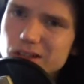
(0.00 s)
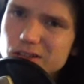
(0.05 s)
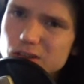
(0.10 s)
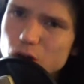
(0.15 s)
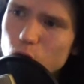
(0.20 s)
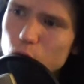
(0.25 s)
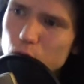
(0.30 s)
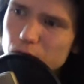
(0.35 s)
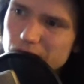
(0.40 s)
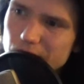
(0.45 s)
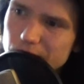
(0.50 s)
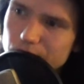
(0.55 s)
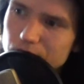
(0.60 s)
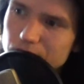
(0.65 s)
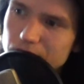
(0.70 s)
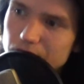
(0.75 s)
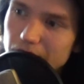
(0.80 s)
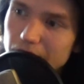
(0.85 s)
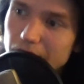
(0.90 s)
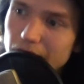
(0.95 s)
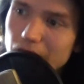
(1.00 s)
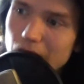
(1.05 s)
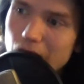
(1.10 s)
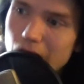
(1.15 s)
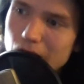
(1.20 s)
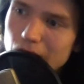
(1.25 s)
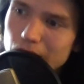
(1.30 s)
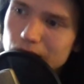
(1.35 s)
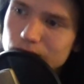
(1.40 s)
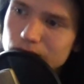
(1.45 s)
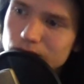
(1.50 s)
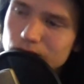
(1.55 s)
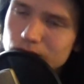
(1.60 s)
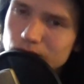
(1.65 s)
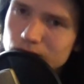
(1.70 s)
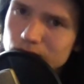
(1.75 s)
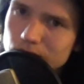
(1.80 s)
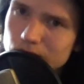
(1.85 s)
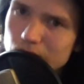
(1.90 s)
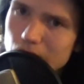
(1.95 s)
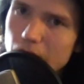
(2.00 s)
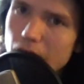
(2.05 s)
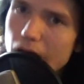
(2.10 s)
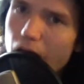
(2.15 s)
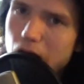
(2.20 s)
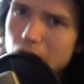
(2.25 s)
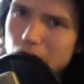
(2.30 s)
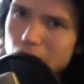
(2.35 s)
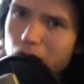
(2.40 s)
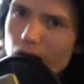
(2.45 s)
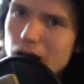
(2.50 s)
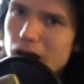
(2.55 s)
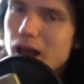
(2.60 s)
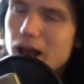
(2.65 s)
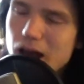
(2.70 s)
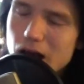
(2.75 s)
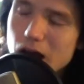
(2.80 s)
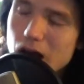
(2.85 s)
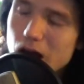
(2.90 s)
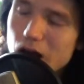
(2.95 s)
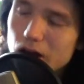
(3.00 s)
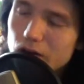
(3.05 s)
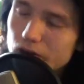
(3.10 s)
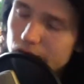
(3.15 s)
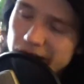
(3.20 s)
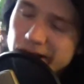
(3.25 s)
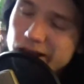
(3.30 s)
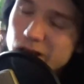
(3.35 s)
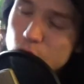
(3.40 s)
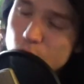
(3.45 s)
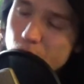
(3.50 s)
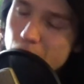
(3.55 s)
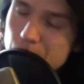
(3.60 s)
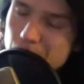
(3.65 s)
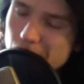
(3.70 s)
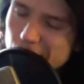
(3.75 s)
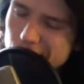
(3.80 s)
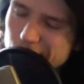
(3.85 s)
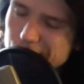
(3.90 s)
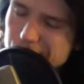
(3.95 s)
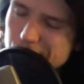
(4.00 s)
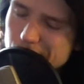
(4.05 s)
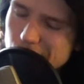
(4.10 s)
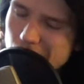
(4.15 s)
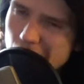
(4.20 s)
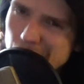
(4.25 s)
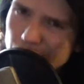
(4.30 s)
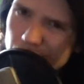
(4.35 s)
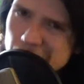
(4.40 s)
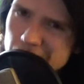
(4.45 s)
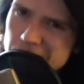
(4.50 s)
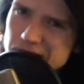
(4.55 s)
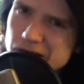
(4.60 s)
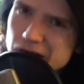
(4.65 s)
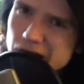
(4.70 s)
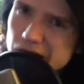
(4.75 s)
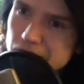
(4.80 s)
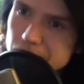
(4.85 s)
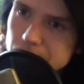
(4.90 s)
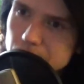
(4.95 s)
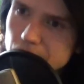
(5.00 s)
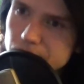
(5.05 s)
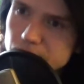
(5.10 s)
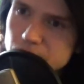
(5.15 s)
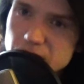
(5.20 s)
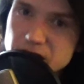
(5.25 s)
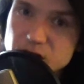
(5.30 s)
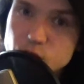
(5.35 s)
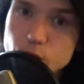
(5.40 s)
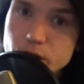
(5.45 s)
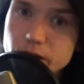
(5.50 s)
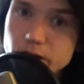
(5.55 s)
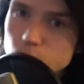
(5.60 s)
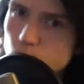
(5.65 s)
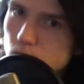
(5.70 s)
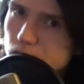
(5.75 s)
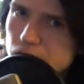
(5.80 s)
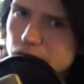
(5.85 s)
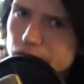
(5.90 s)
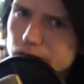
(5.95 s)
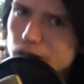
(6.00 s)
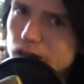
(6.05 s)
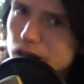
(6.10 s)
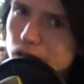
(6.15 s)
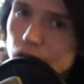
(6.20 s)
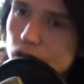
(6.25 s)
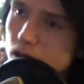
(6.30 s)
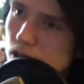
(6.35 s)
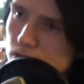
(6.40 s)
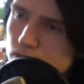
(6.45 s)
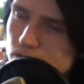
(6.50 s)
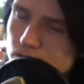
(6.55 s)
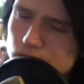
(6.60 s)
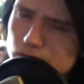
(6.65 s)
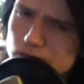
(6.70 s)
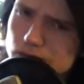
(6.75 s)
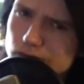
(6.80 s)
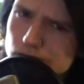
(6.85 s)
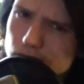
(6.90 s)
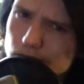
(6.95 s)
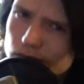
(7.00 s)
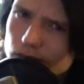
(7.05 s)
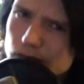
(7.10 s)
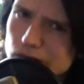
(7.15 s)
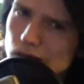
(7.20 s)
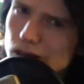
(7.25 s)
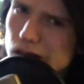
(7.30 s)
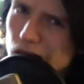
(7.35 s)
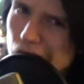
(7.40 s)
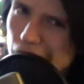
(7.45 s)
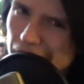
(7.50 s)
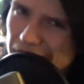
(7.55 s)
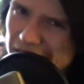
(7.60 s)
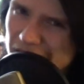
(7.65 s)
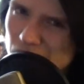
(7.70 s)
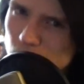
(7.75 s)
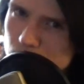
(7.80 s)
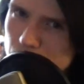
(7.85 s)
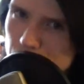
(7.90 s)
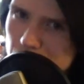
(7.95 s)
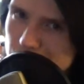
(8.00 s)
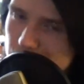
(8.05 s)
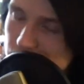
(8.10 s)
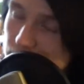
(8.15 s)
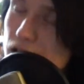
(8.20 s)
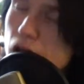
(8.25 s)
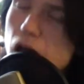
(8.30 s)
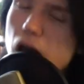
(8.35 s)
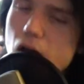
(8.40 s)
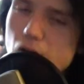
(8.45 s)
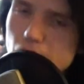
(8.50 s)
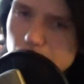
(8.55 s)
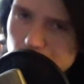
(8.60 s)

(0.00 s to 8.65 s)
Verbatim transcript: that's all what I have to say, and thank you very much. Have a nice day, have a nice week, whatever. Arigatou gozaimasu.